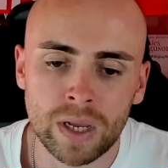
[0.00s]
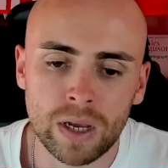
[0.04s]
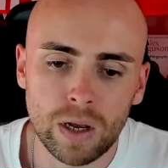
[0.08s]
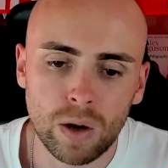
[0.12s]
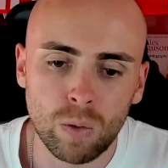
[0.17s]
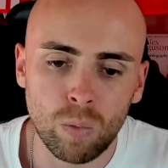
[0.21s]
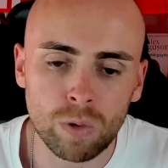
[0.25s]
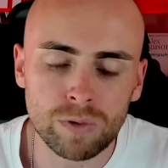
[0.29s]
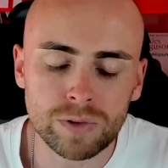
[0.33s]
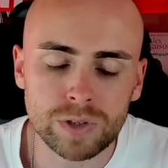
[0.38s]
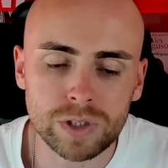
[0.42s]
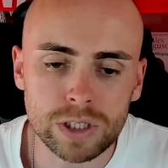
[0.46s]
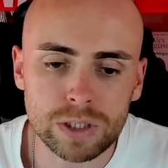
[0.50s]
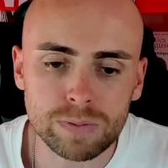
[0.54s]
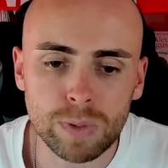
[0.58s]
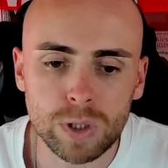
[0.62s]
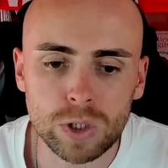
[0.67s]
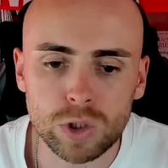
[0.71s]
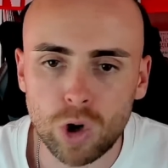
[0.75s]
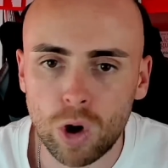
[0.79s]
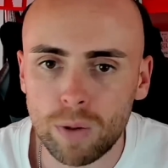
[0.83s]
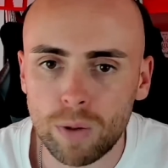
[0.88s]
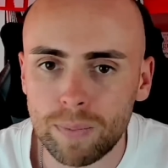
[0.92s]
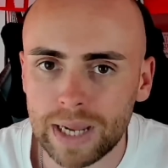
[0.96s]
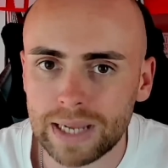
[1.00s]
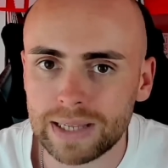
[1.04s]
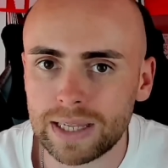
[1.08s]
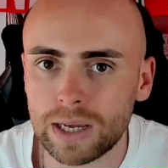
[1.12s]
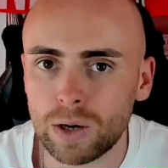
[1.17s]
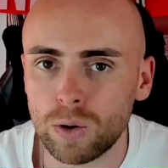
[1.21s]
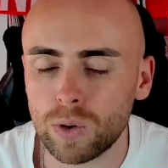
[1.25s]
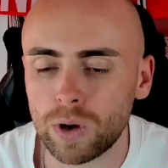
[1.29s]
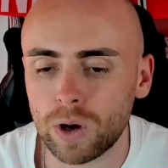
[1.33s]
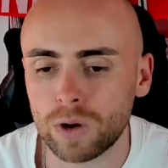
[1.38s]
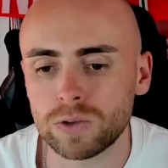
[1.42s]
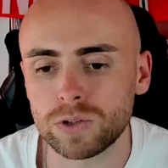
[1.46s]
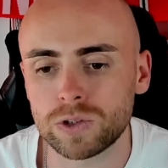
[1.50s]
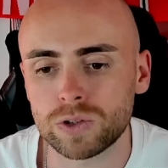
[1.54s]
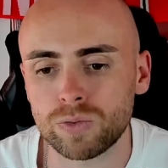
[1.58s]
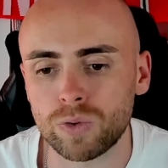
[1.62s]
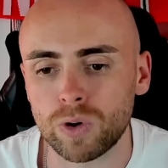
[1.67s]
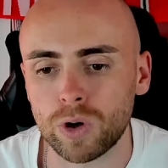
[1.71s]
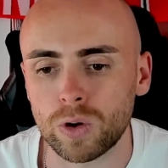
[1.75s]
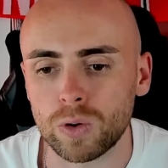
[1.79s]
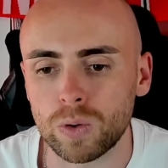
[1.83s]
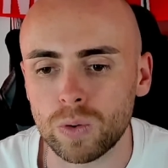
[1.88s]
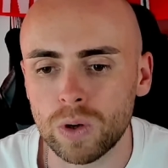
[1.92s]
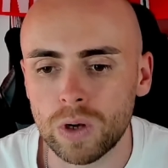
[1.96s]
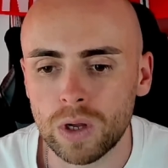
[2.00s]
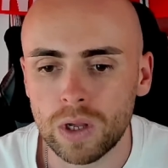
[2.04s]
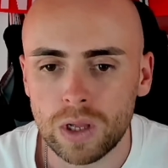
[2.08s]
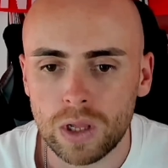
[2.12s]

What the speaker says: once this McTominay deal goes through,